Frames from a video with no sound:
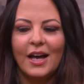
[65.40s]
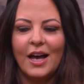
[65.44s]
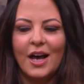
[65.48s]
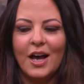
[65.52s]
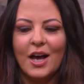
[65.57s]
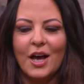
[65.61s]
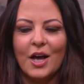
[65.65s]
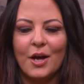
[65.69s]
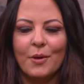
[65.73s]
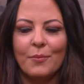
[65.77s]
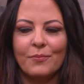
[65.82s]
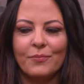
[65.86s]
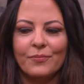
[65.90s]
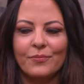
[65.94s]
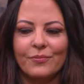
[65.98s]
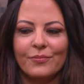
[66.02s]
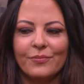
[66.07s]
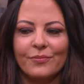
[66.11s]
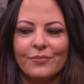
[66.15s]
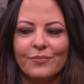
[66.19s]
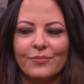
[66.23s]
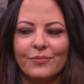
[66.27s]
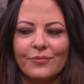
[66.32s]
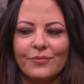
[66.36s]
to
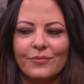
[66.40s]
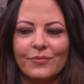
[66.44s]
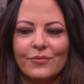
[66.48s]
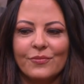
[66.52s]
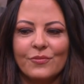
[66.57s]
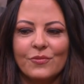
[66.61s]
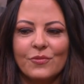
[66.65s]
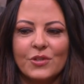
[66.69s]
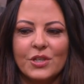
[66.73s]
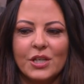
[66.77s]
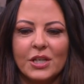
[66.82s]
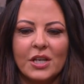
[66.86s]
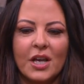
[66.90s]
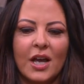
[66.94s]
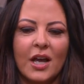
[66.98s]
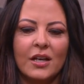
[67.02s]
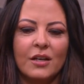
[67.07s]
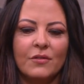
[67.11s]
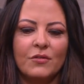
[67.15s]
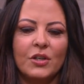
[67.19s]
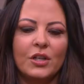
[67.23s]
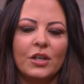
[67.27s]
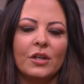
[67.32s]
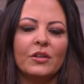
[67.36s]
kind
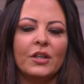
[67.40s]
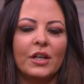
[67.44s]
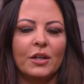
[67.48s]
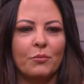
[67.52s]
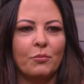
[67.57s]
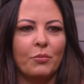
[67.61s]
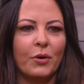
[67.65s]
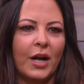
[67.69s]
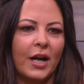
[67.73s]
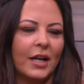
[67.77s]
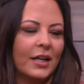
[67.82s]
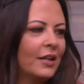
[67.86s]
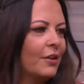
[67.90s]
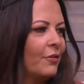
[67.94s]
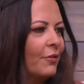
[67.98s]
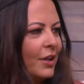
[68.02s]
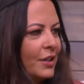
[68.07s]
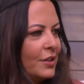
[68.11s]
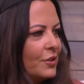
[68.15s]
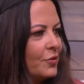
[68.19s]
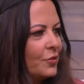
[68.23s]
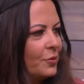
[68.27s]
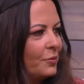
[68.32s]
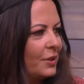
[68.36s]
of, you know, like bragging
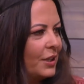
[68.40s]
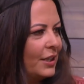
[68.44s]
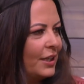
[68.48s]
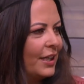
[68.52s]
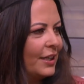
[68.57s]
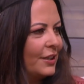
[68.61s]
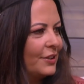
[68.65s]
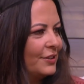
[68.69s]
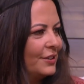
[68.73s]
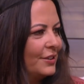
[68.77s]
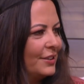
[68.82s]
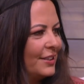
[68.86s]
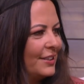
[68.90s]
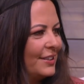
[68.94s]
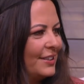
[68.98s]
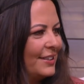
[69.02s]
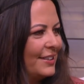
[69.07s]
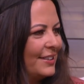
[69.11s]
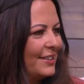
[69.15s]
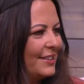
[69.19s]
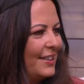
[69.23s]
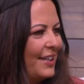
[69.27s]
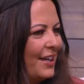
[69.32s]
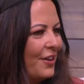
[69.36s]
rights for me. Like, look
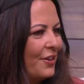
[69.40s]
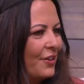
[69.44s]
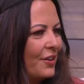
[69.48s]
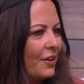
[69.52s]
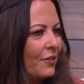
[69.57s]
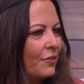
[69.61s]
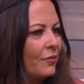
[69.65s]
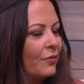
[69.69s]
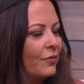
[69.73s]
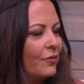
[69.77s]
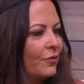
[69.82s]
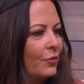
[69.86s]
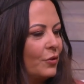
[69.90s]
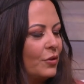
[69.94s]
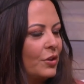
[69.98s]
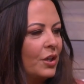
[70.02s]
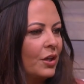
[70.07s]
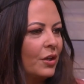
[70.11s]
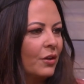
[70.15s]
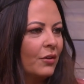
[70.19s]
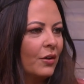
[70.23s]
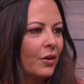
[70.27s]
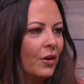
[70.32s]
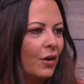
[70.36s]
how they, you
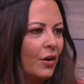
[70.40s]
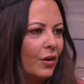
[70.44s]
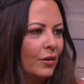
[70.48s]
know, they're